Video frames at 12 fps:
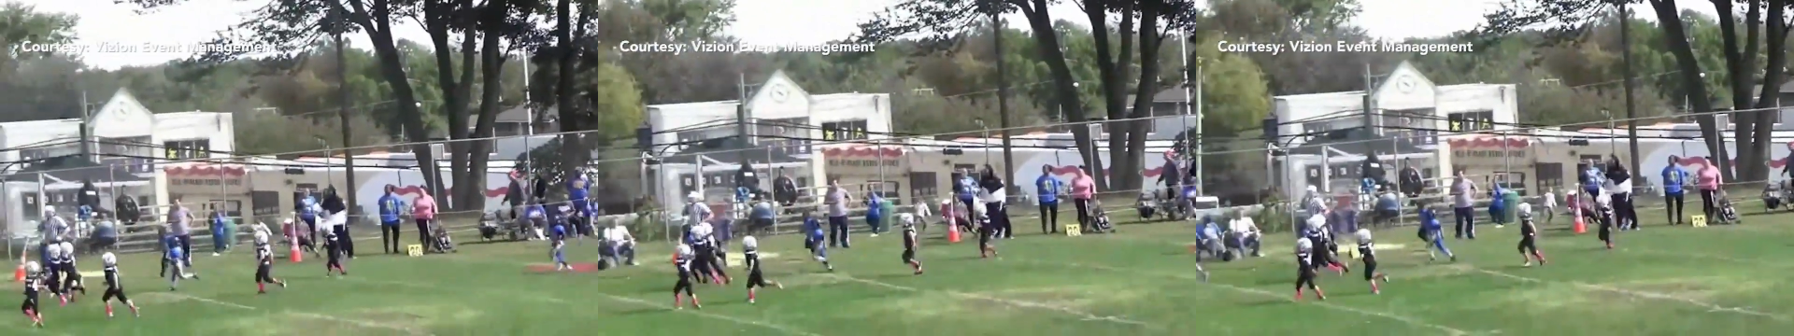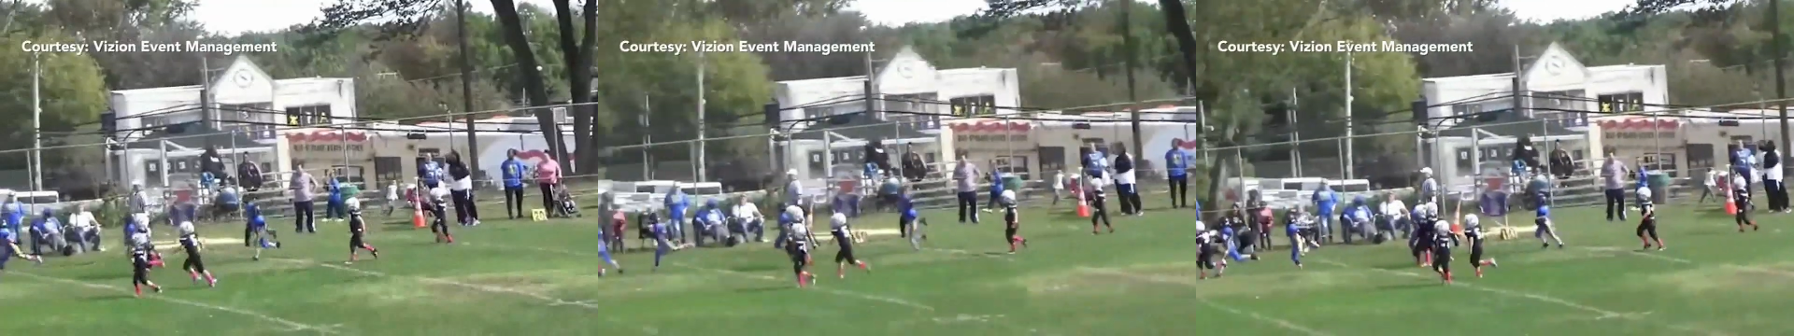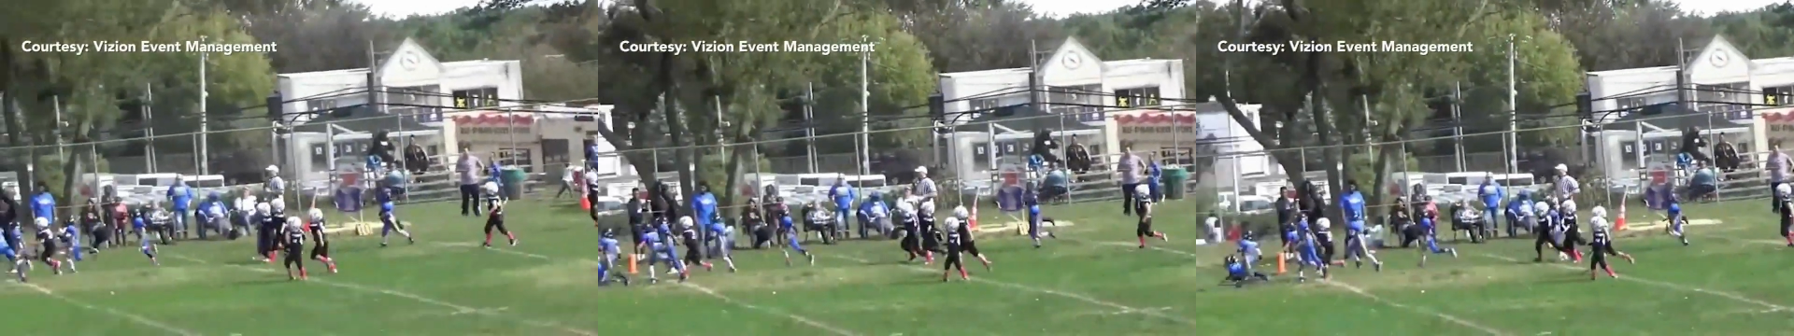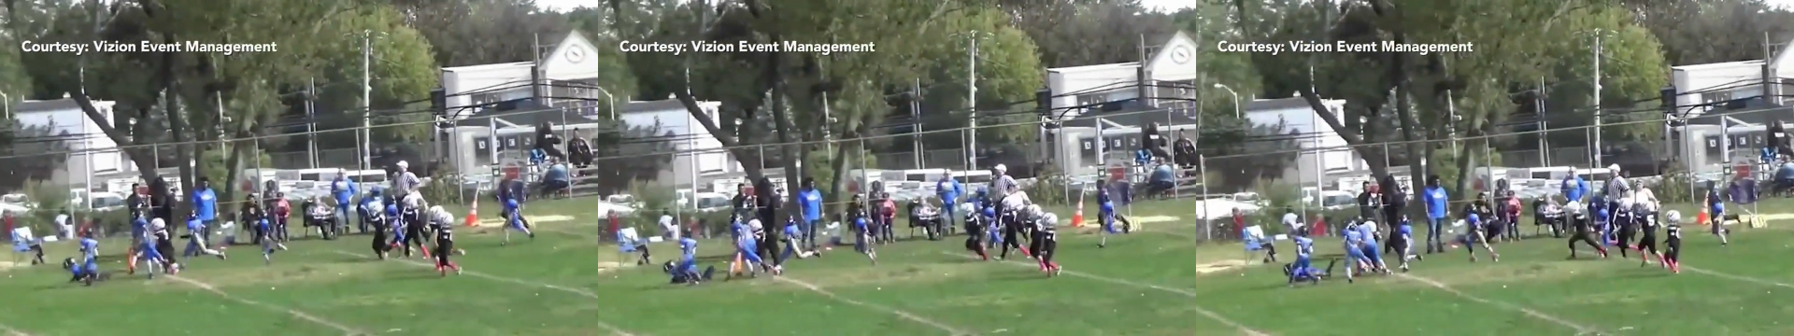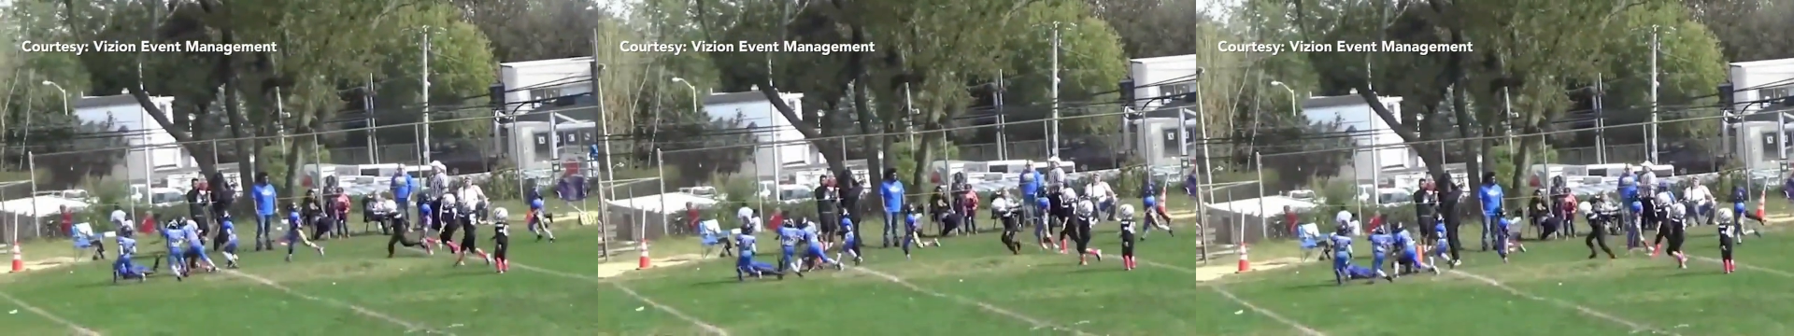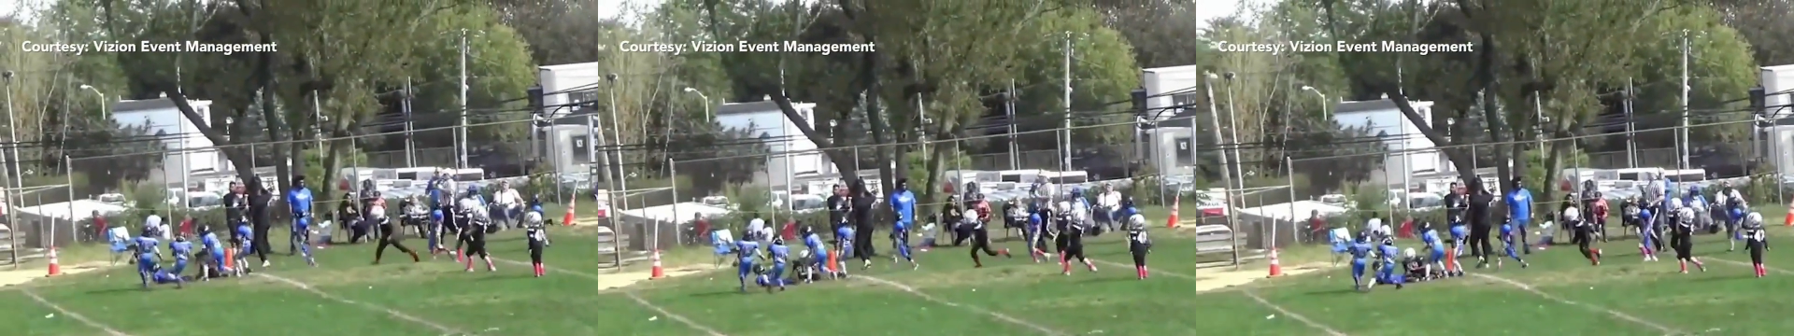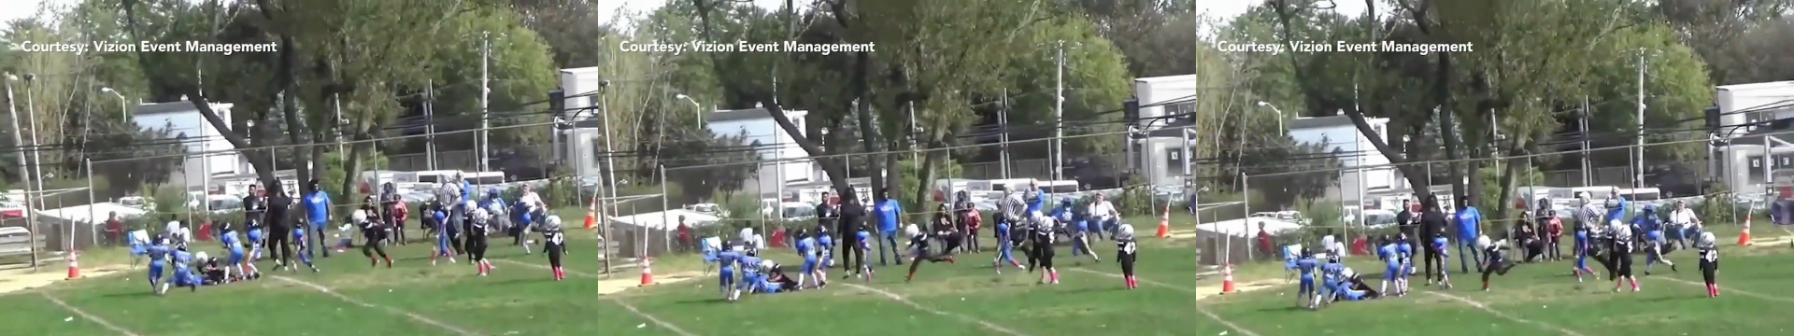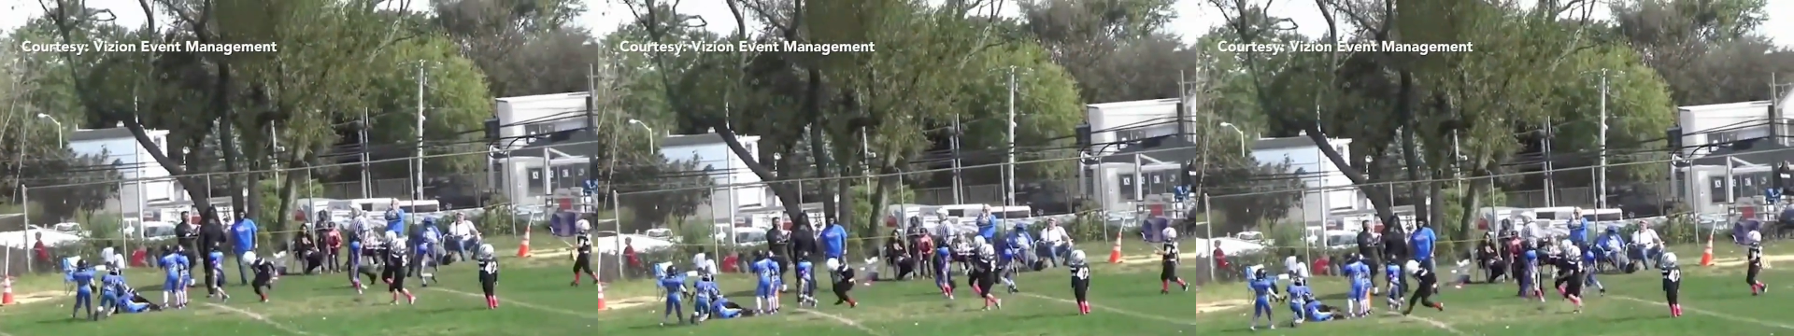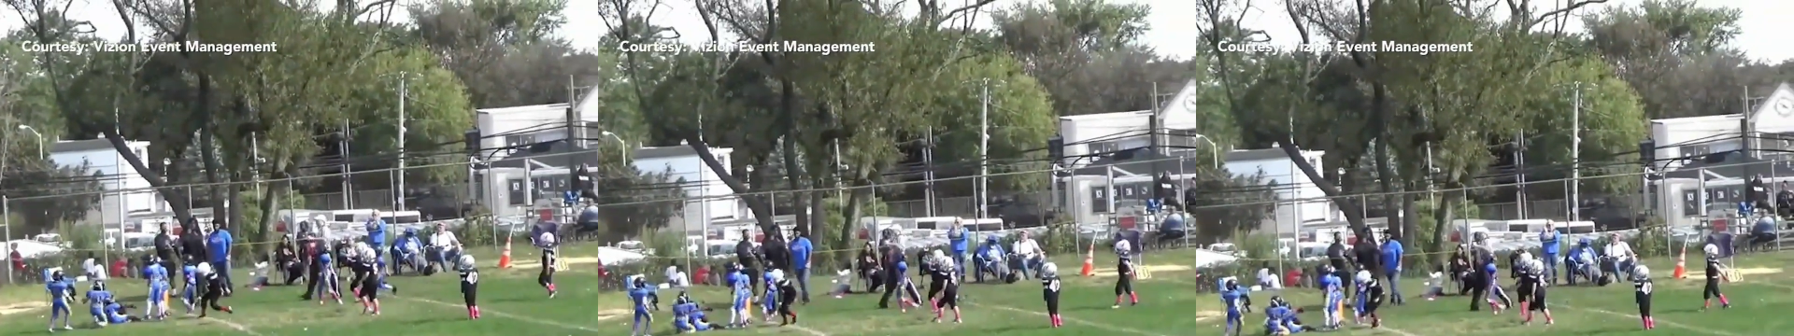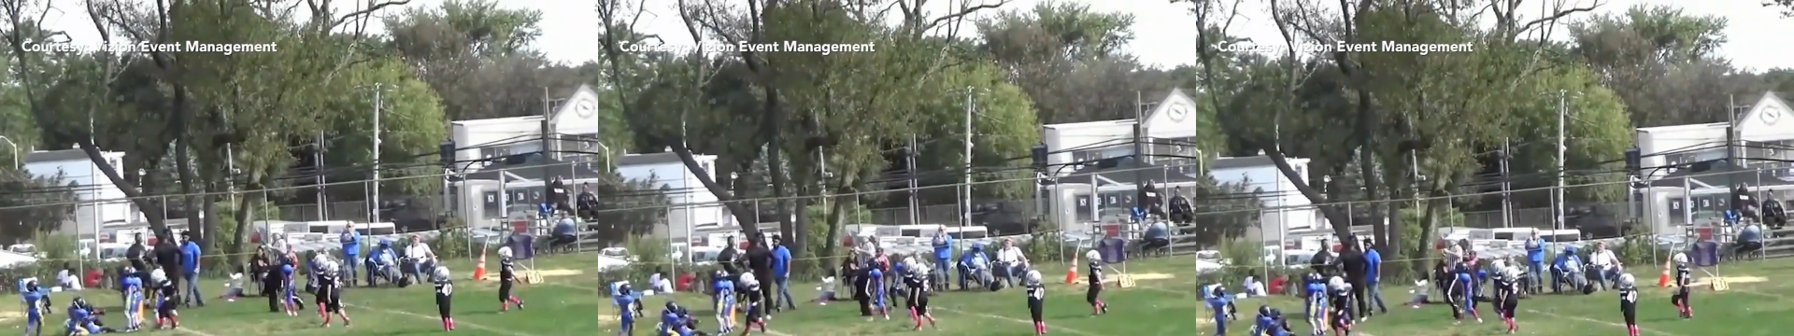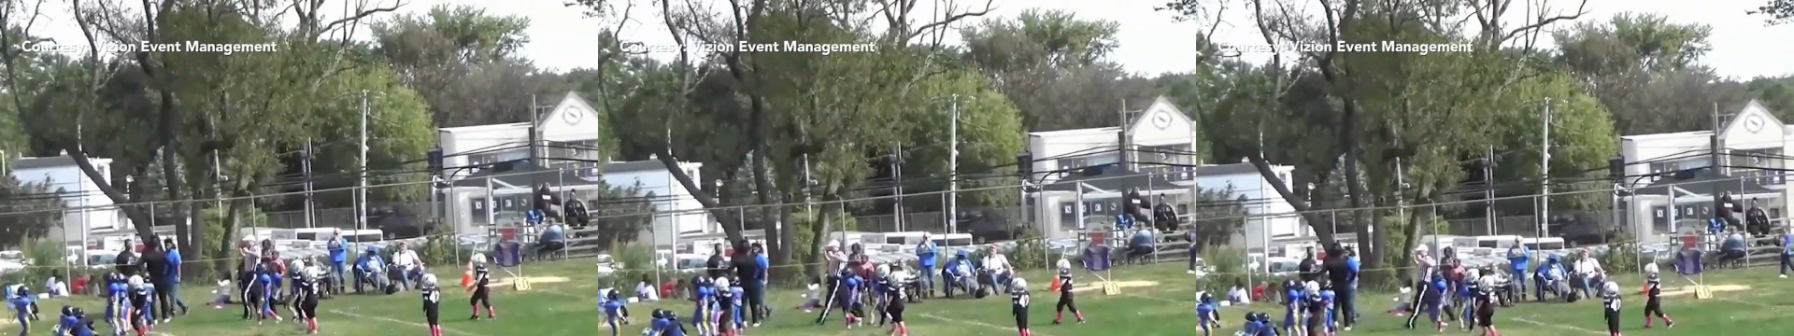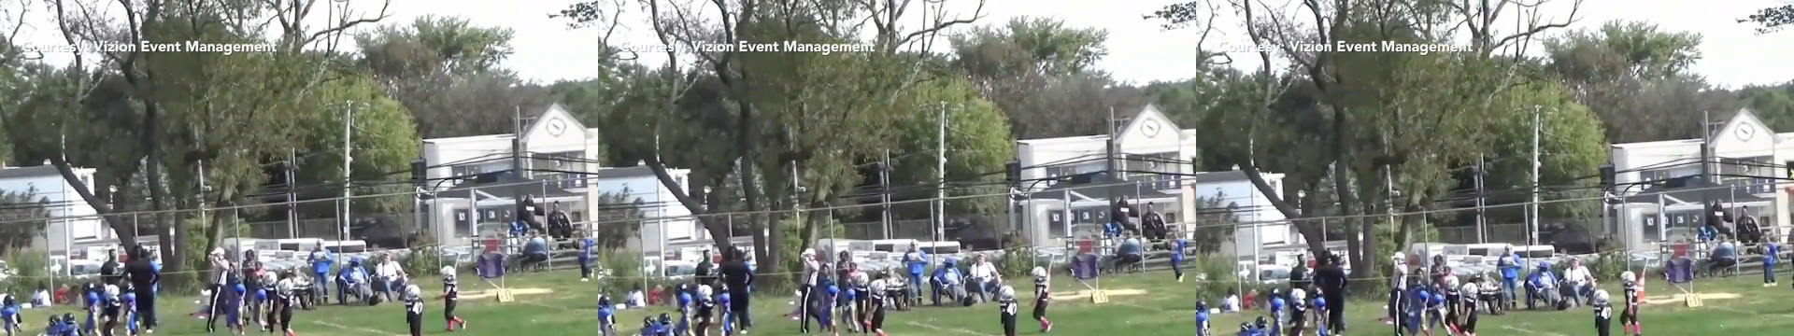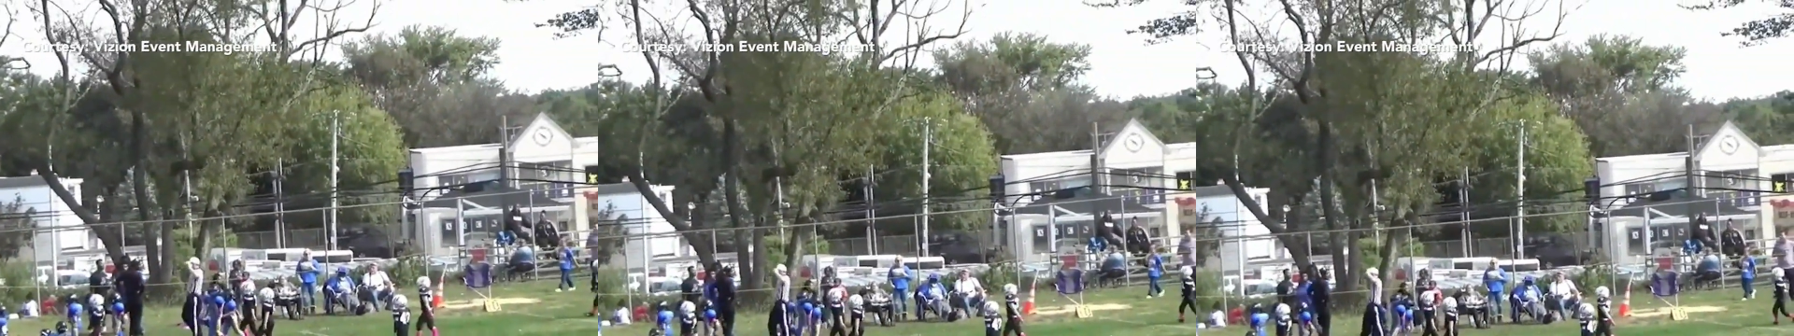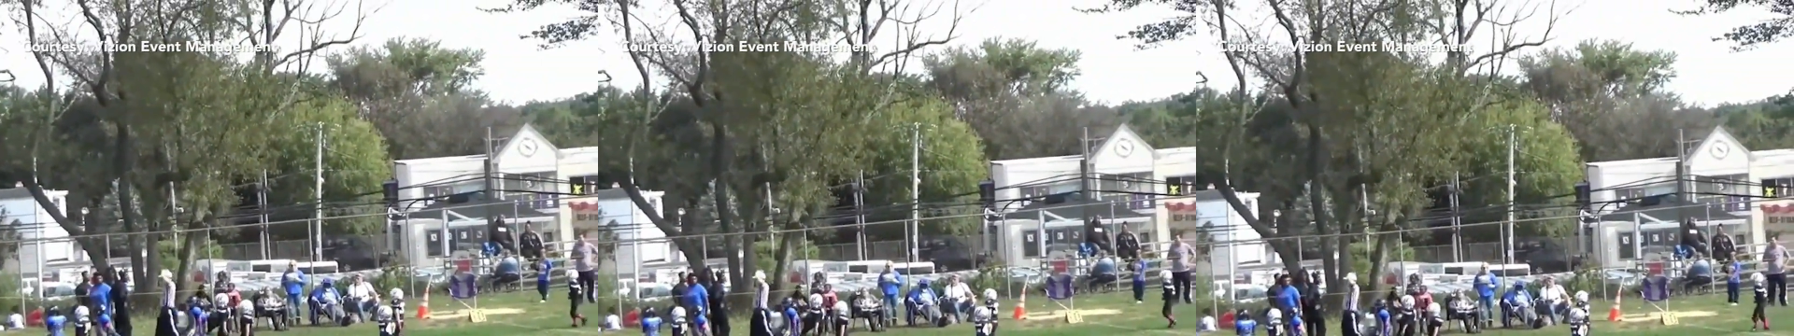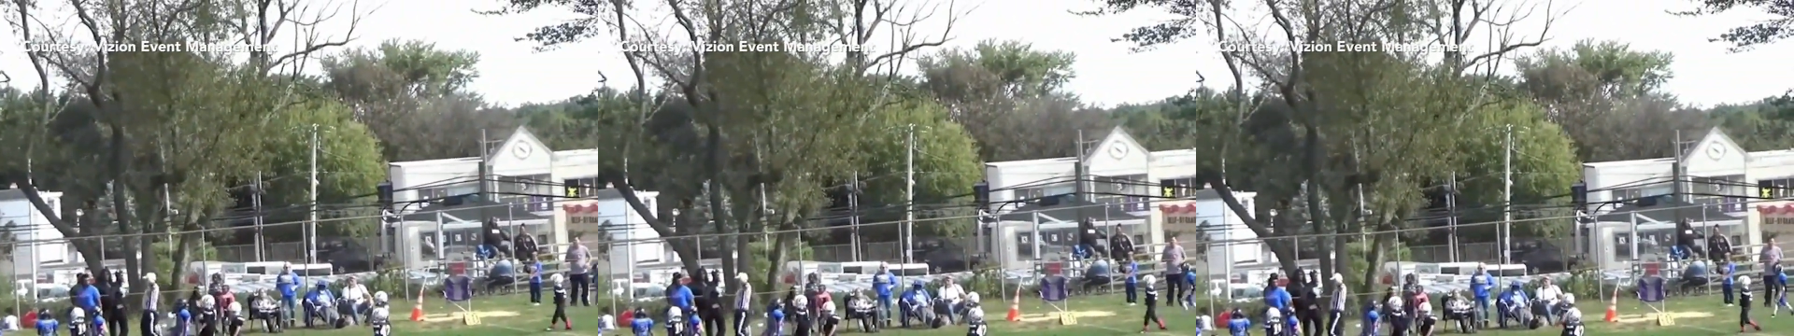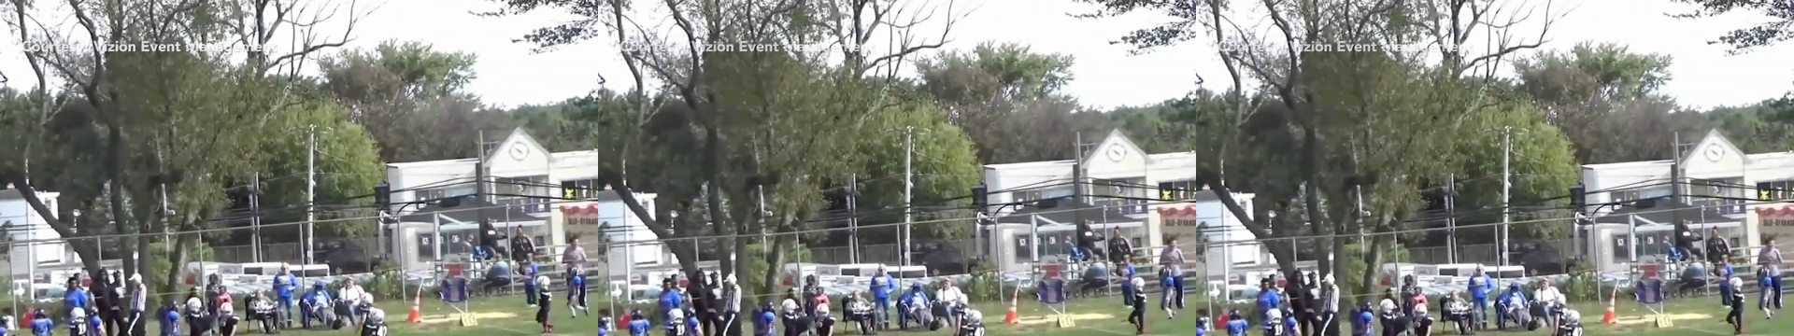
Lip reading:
(no speaker visible)